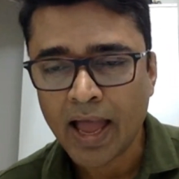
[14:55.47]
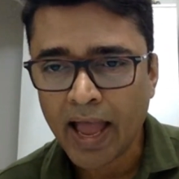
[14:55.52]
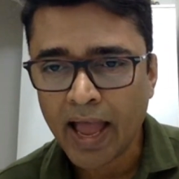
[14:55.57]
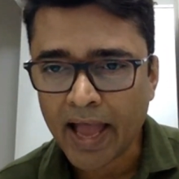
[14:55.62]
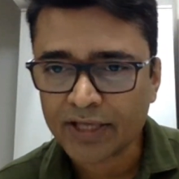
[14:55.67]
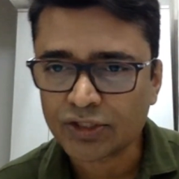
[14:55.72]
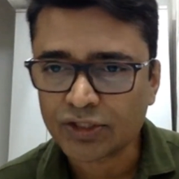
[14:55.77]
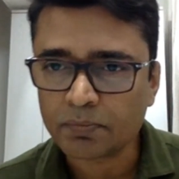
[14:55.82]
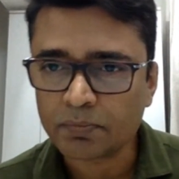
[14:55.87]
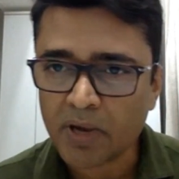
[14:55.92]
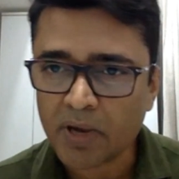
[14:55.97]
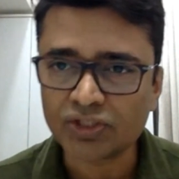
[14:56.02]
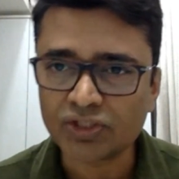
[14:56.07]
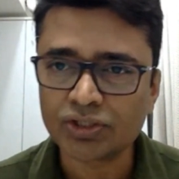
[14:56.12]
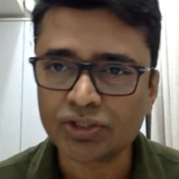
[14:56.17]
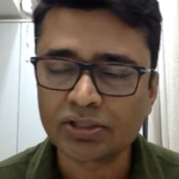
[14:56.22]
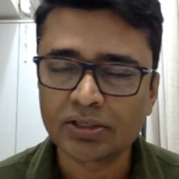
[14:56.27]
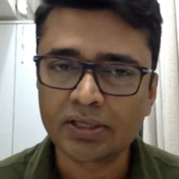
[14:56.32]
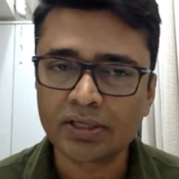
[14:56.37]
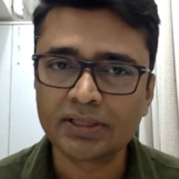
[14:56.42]
As
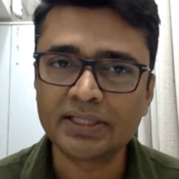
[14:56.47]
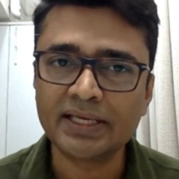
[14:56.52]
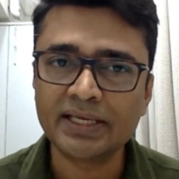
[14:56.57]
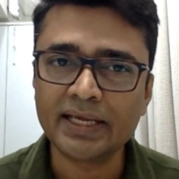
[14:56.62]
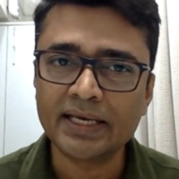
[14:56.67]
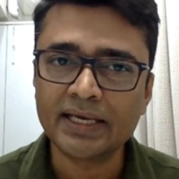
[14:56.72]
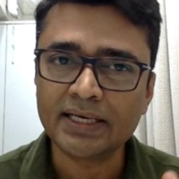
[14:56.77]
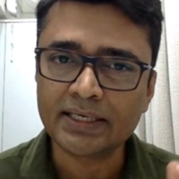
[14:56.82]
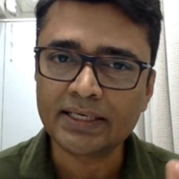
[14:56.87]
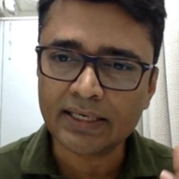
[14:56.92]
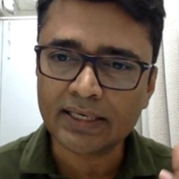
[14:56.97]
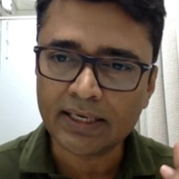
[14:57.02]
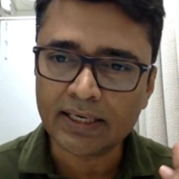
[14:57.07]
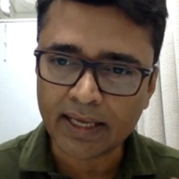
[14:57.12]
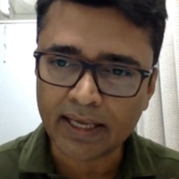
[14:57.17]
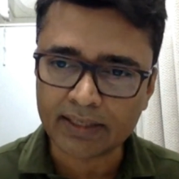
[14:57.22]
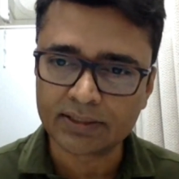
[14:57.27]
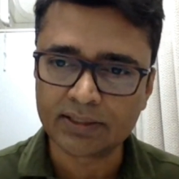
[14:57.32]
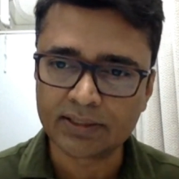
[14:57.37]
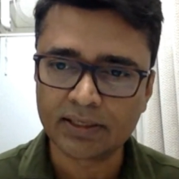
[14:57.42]
much the
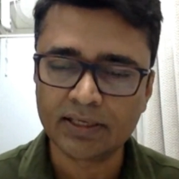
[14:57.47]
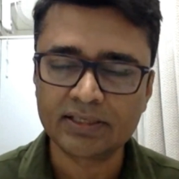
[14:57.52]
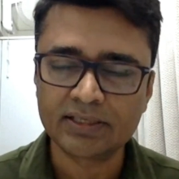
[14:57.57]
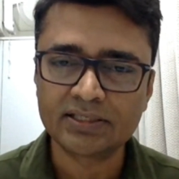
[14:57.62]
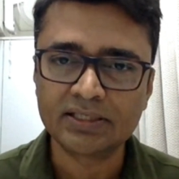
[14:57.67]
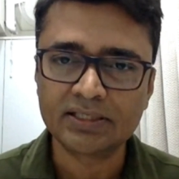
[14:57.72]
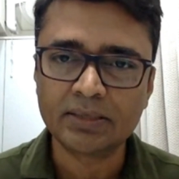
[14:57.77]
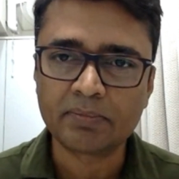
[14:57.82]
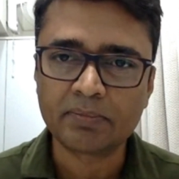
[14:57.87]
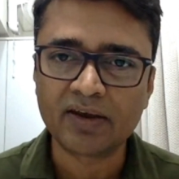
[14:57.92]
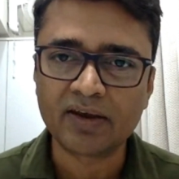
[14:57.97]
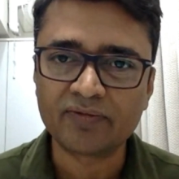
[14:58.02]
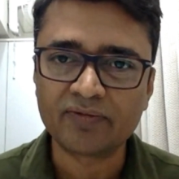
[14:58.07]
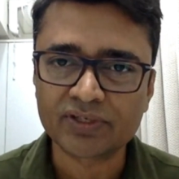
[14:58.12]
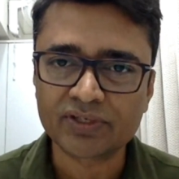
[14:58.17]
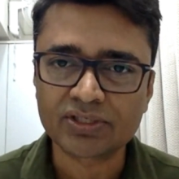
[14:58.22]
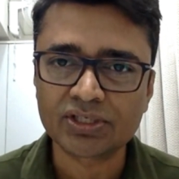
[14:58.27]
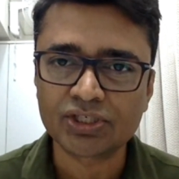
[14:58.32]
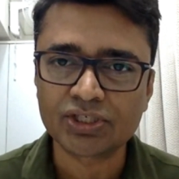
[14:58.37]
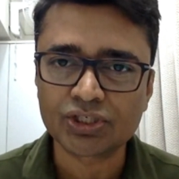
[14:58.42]
intellect is the
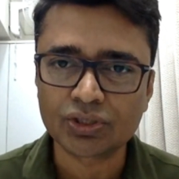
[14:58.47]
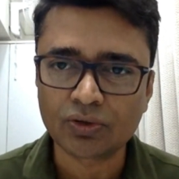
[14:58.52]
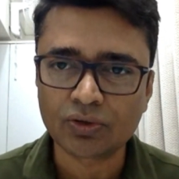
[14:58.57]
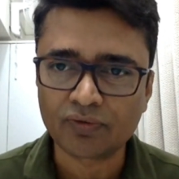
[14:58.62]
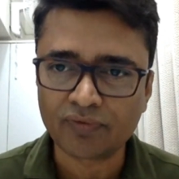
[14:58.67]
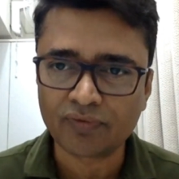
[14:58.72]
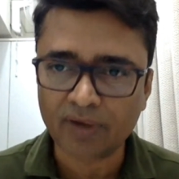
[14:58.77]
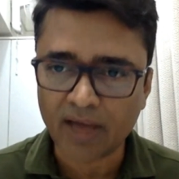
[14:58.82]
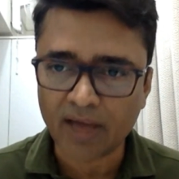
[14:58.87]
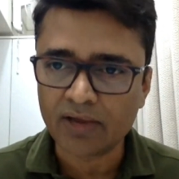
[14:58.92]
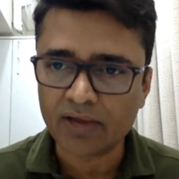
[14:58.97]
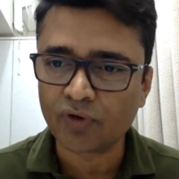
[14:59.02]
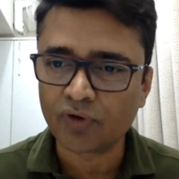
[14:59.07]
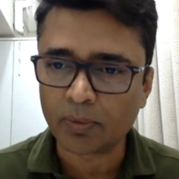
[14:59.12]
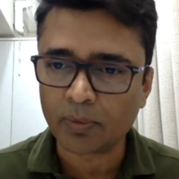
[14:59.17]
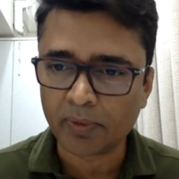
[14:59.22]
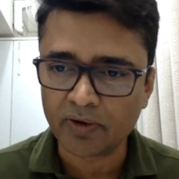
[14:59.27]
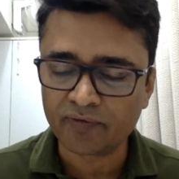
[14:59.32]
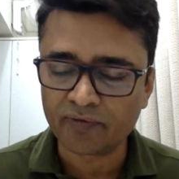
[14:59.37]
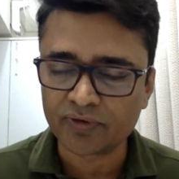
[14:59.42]
manifestation of life
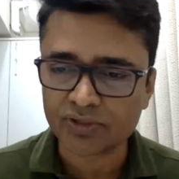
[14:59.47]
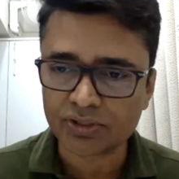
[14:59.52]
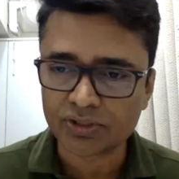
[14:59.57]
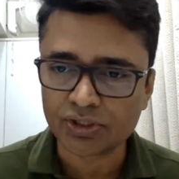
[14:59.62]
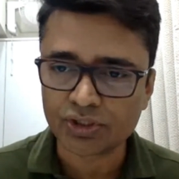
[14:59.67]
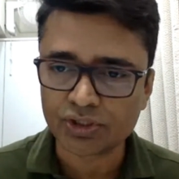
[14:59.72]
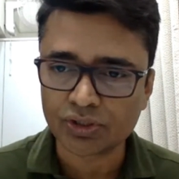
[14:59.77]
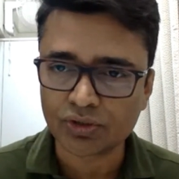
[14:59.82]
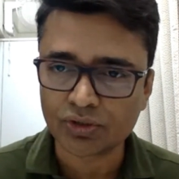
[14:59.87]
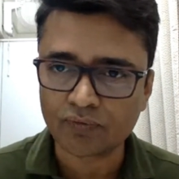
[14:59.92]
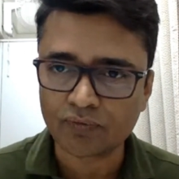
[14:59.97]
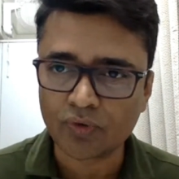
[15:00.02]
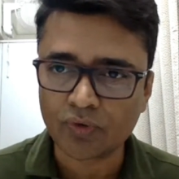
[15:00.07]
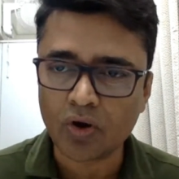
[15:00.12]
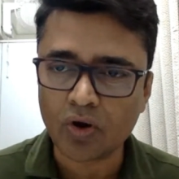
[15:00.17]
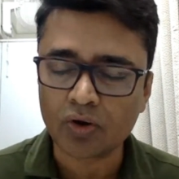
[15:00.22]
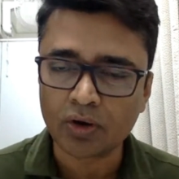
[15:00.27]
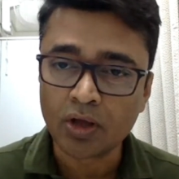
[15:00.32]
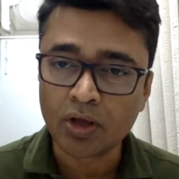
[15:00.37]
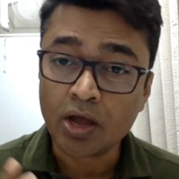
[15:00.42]
or manifestation of
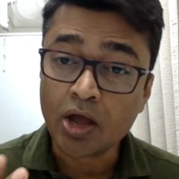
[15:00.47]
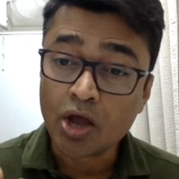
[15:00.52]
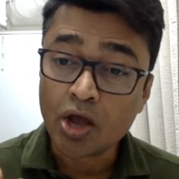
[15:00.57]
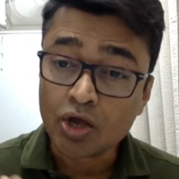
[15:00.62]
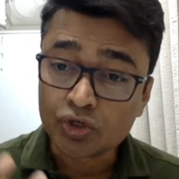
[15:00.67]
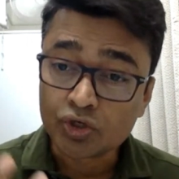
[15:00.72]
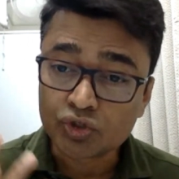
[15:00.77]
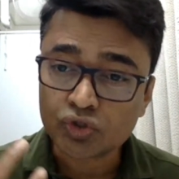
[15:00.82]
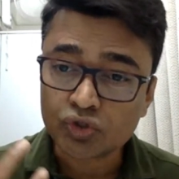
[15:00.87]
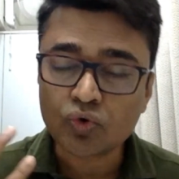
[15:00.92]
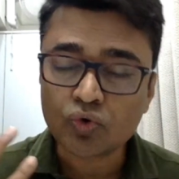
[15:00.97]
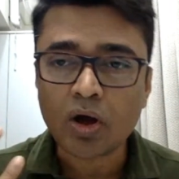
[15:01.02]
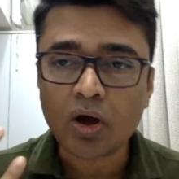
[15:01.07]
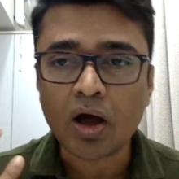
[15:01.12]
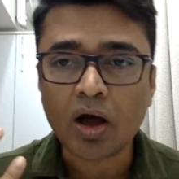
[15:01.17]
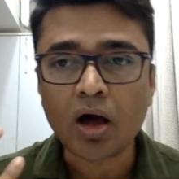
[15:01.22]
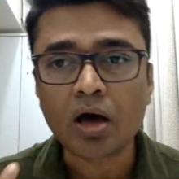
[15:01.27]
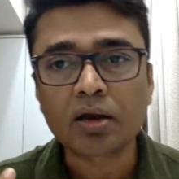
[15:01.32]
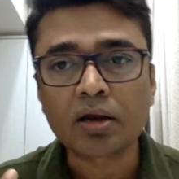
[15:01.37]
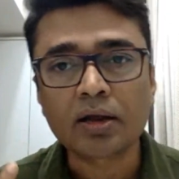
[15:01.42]
God, so
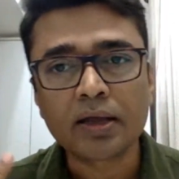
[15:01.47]
are